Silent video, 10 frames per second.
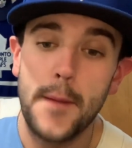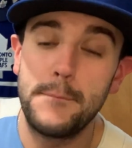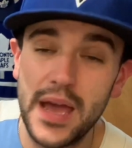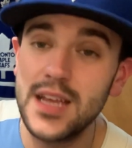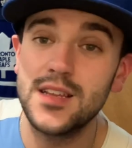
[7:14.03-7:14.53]

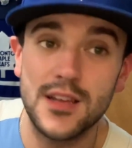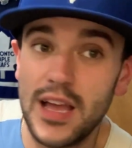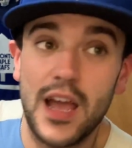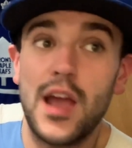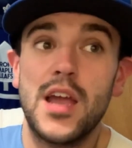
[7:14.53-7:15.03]

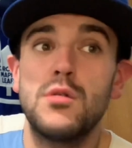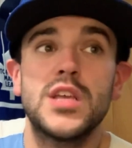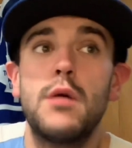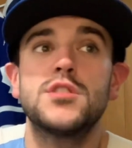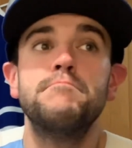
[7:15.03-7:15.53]

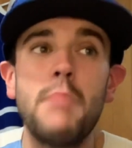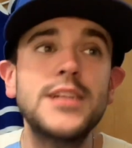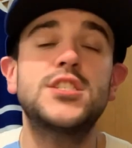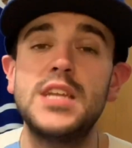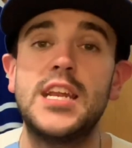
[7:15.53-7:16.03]
It was
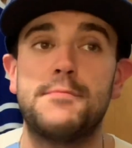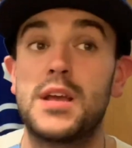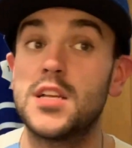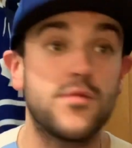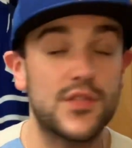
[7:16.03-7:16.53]
much needed,
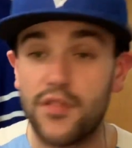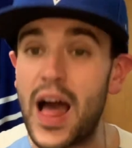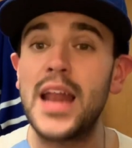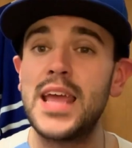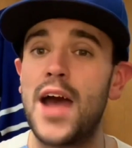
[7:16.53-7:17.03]
because with
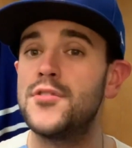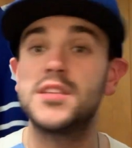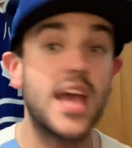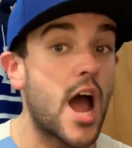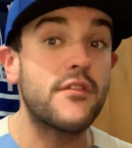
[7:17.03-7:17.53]
Vladdy having the
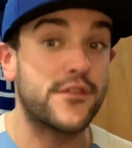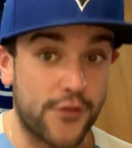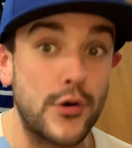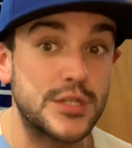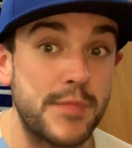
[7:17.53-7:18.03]
day off at
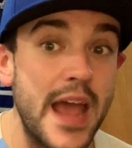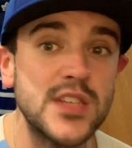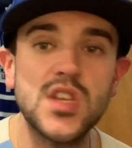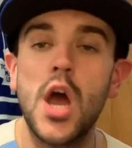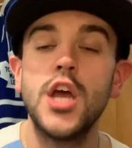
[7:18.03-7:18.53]
first
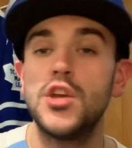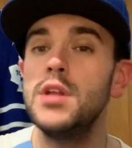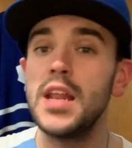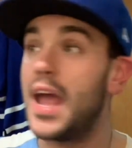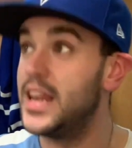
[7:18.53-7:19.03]
base, he
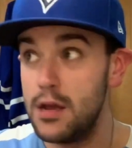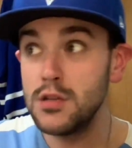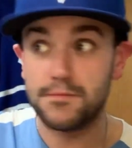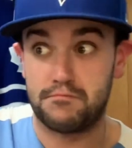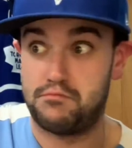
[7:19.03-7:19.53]

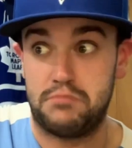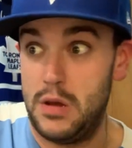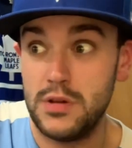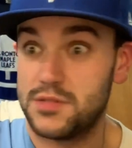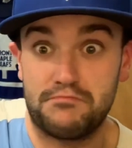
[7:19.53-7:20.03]

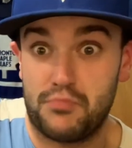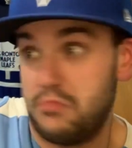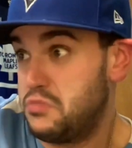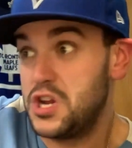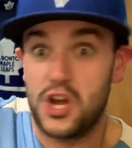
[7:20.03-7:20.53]
was
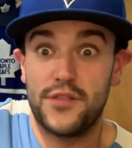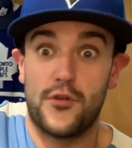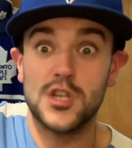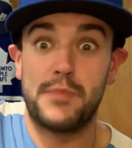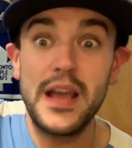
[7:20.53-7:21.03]
pretty good at
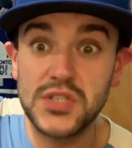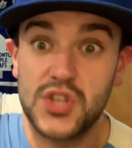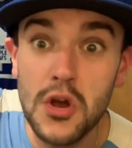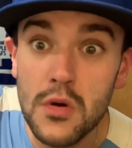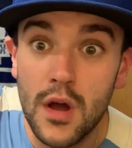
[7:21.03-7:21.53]
first base
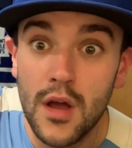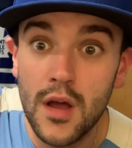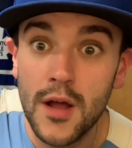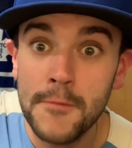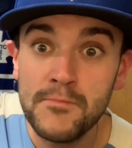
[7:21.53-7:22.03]
too.
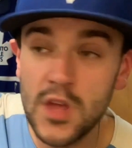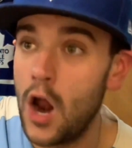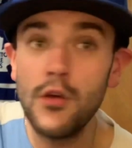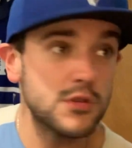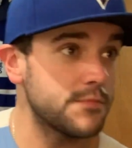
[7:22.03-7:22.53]
You
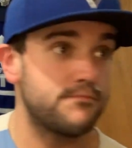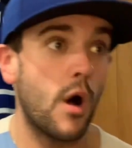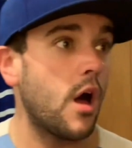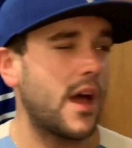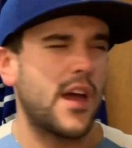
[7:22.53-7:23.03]
know, there was a
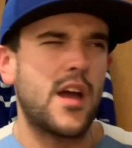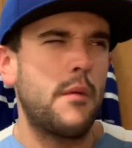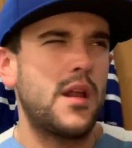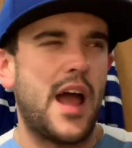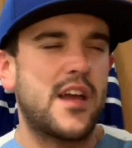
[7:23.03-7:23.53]
ball,
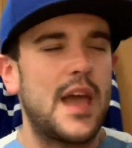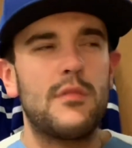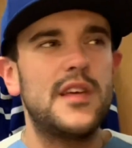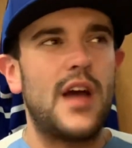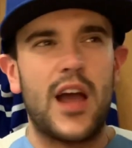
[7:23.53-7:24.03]
I can't
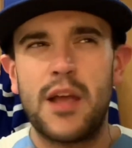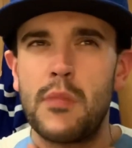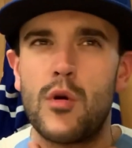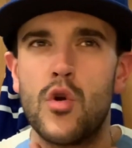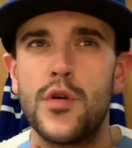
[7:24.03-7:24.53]

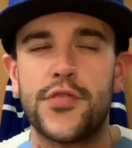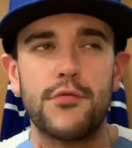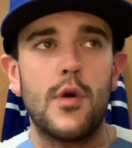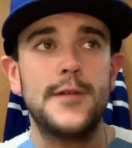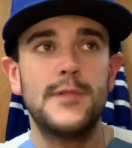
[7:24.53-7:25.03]
remember who
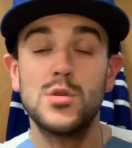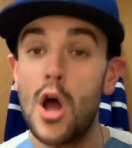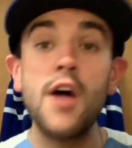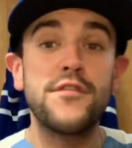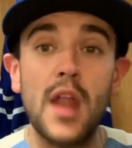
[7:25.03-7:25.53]
threw it. It was
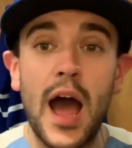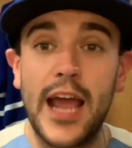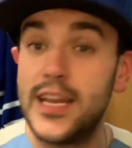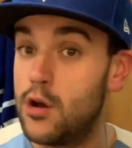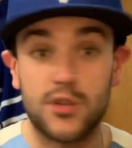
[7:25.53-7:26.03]

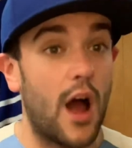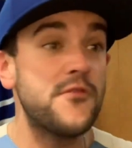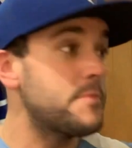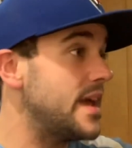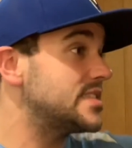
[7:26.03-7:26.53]
offline. He goes off
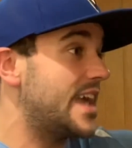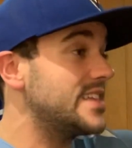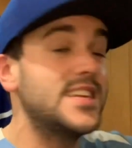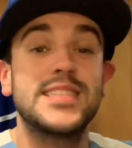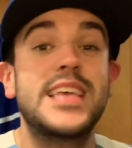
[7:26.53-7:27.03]
the base,
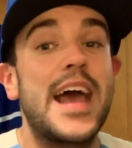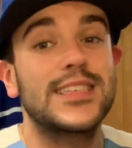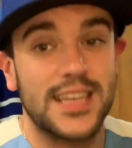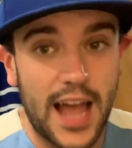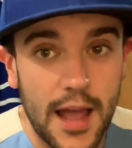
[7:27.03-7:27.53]
gets it, and
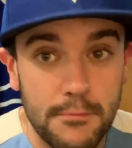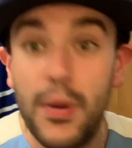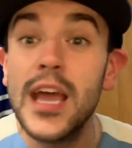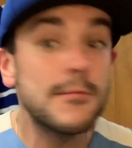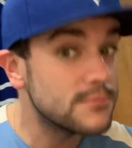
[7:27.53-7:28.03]
tags the guy.
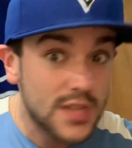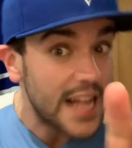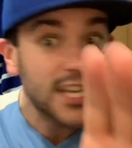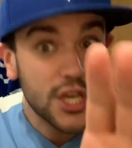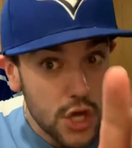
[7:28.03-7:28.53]
Big,
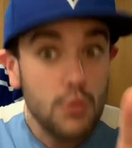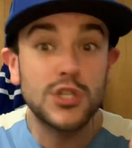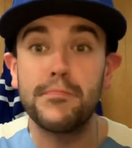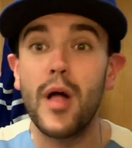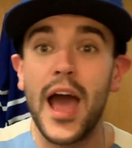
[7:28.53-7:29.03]
that's a
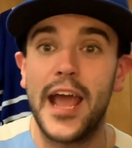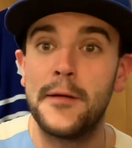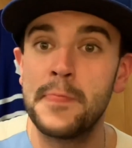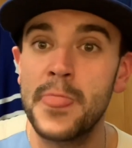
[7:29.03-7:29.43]
huge play.